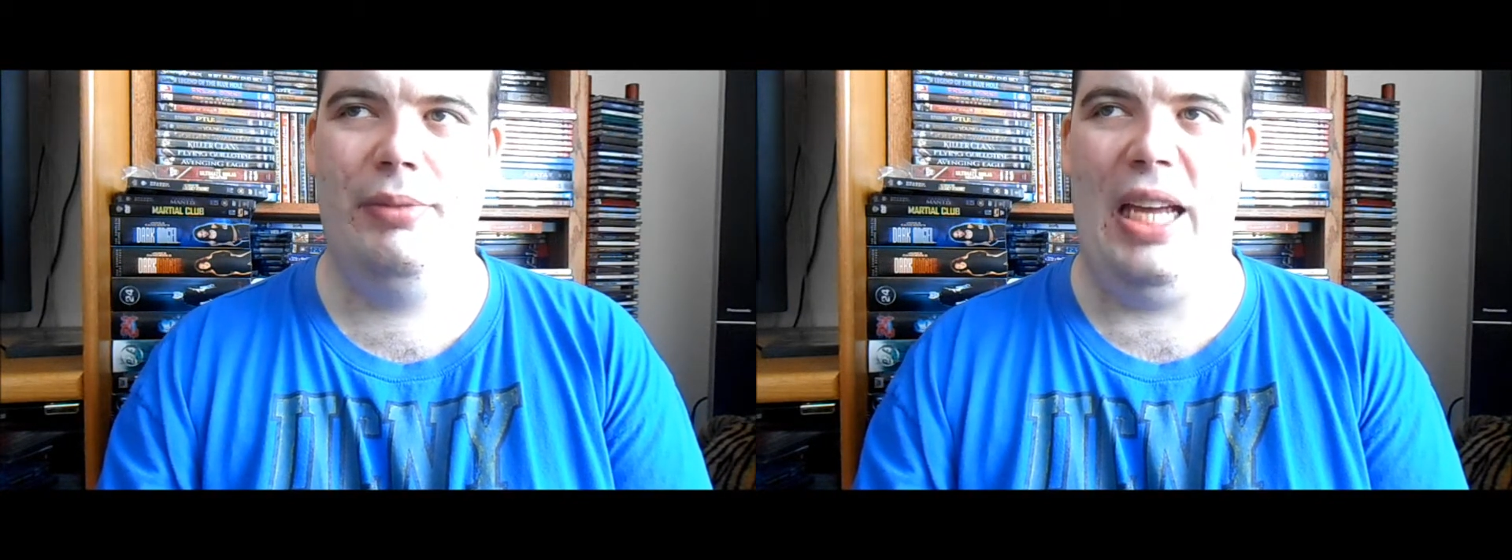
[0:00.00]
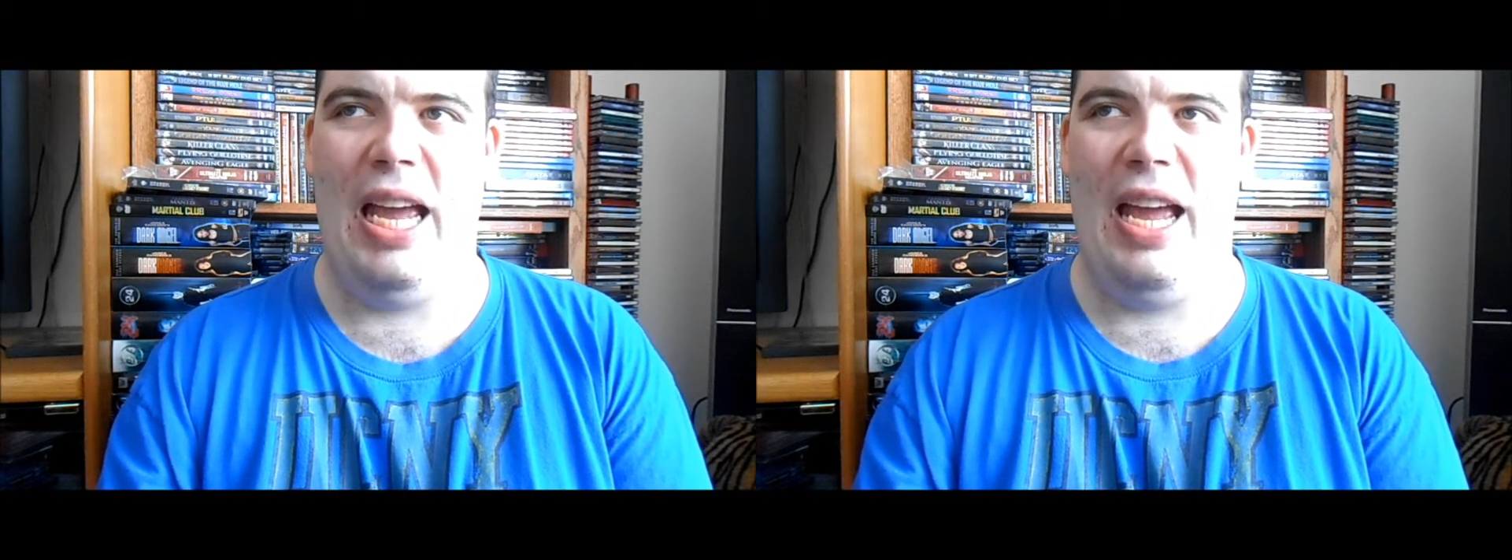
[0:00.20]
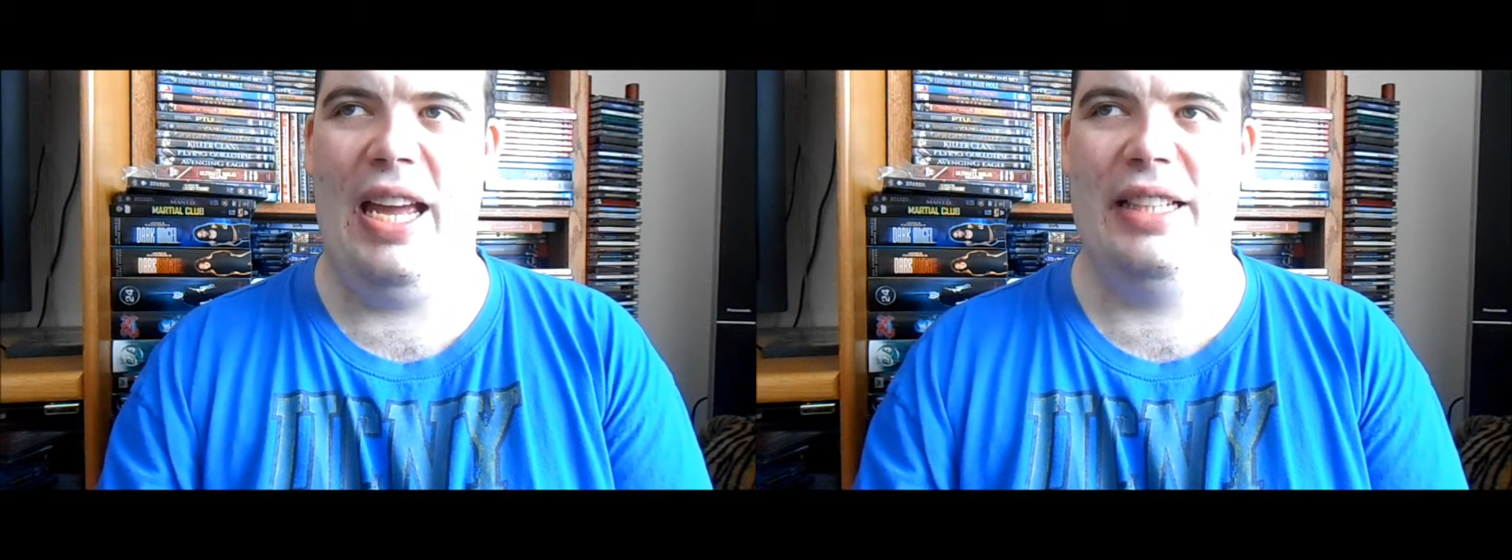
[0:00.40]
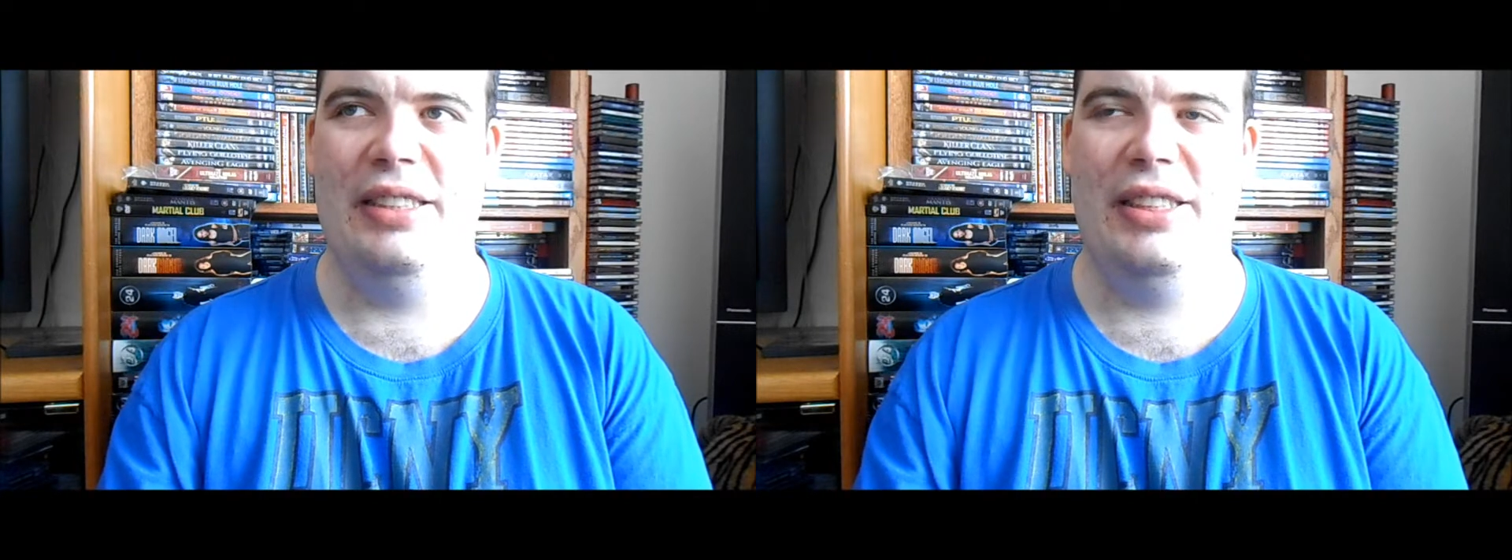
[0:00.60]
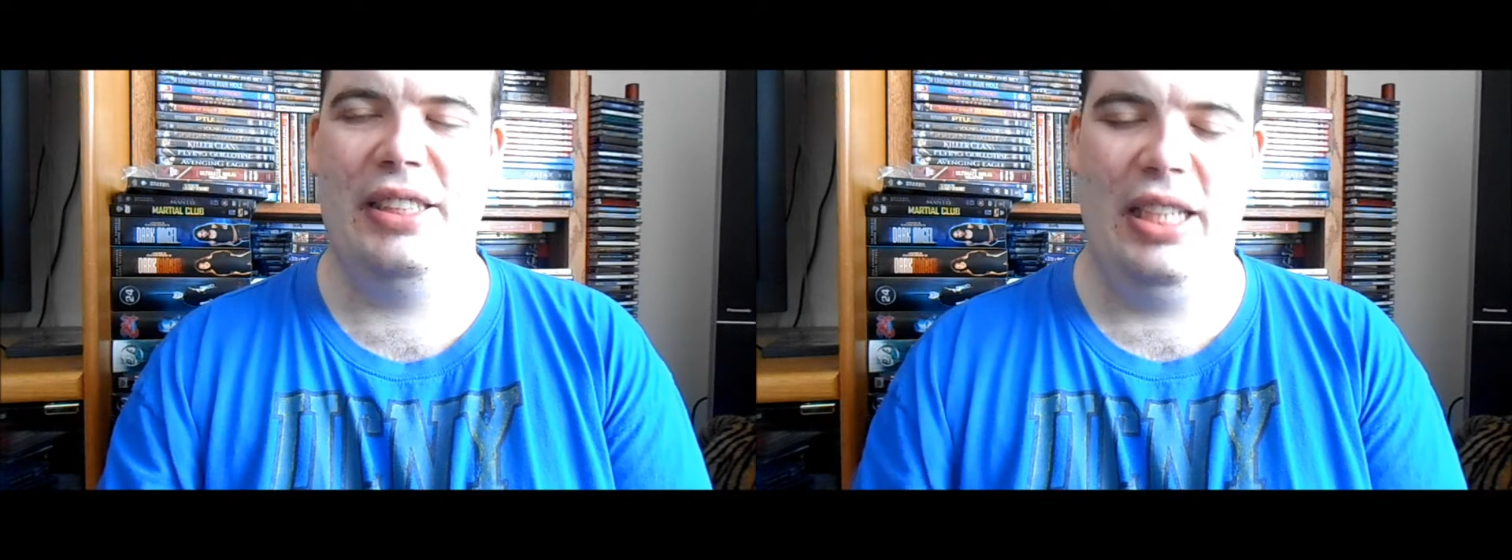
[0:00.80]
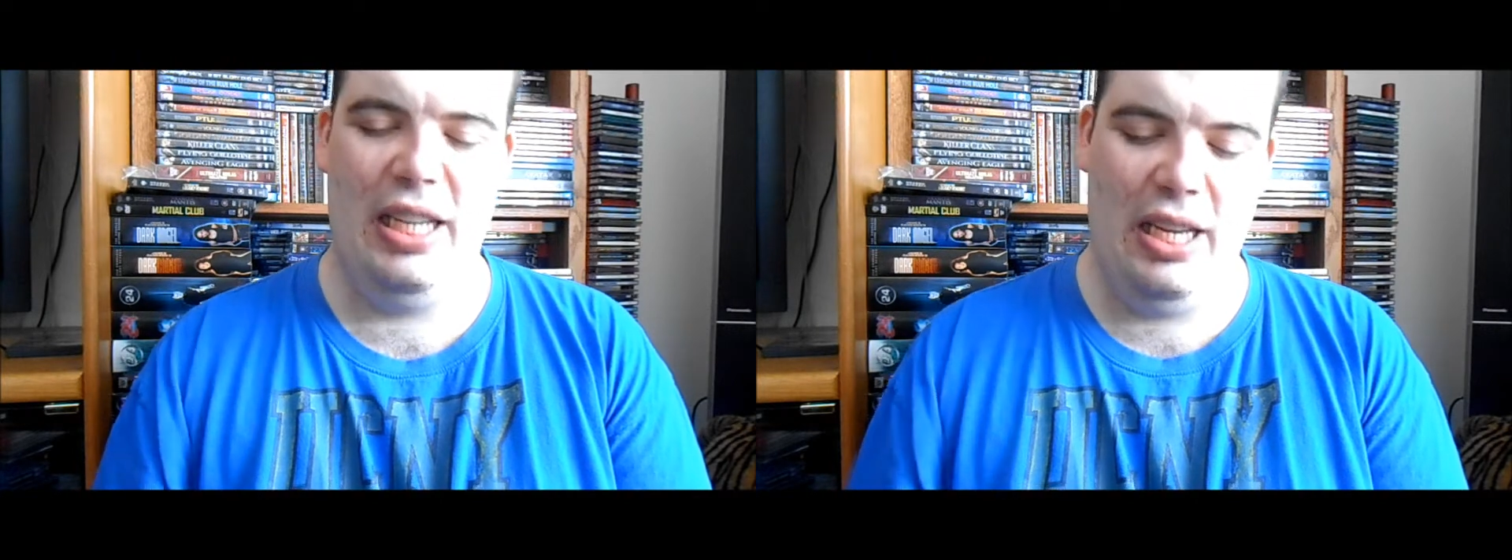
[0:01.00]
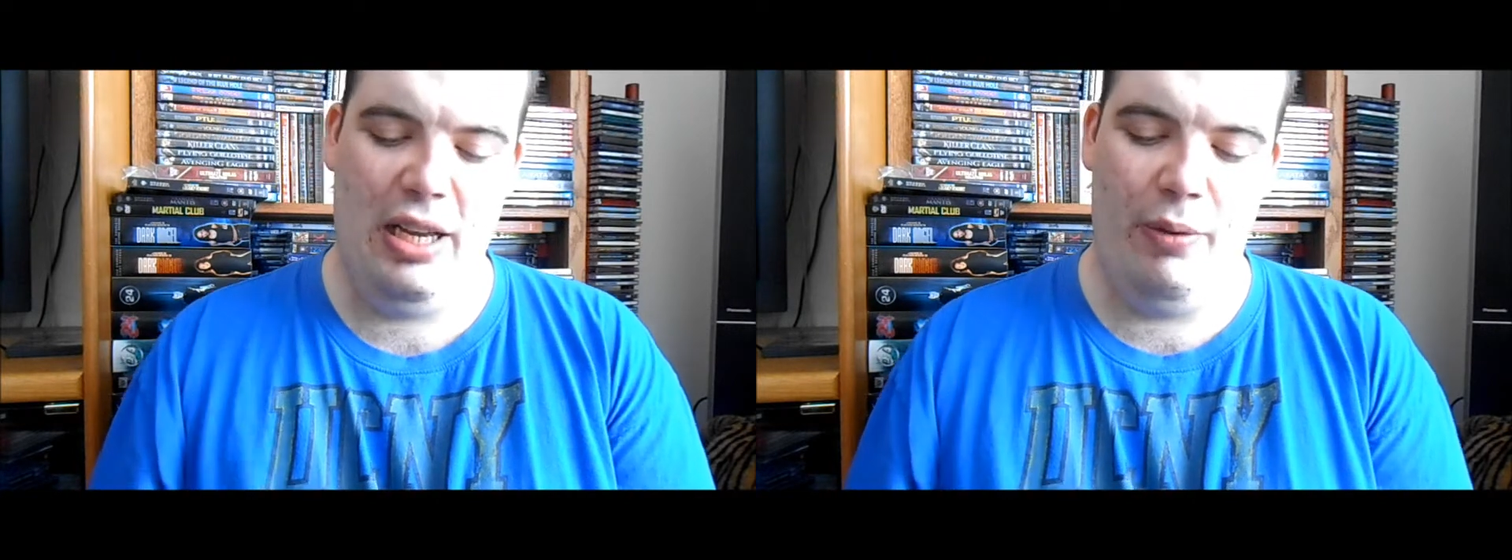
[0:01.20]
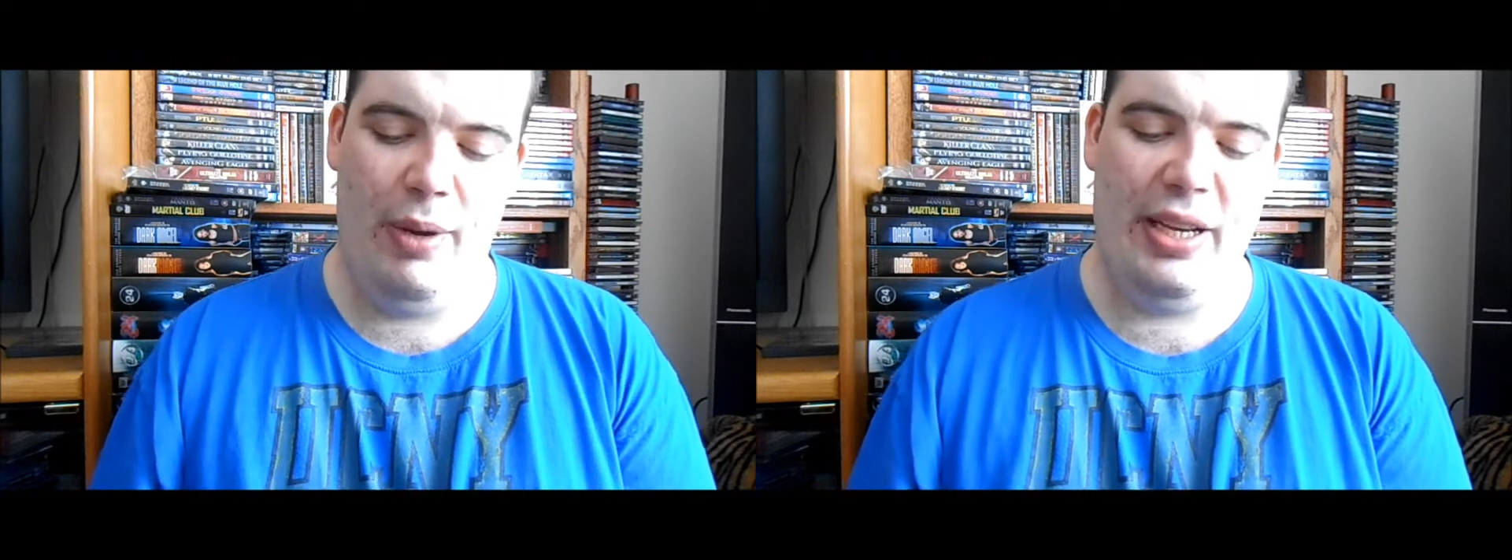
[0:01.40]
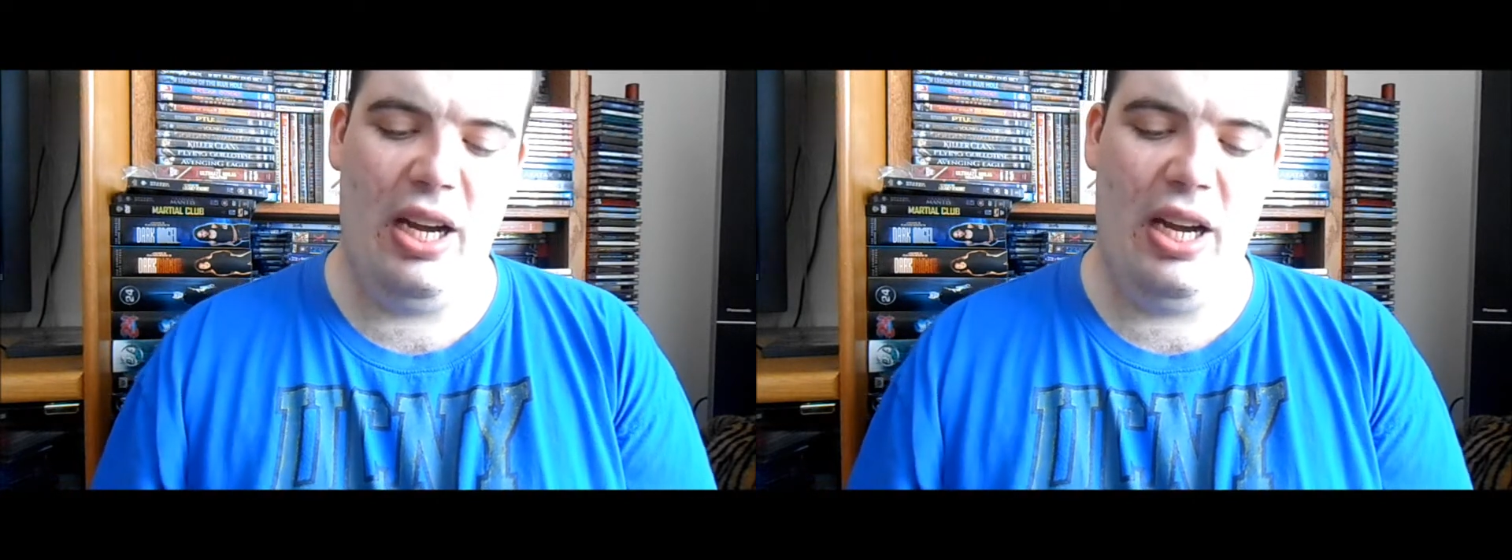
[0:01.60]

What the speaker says: and when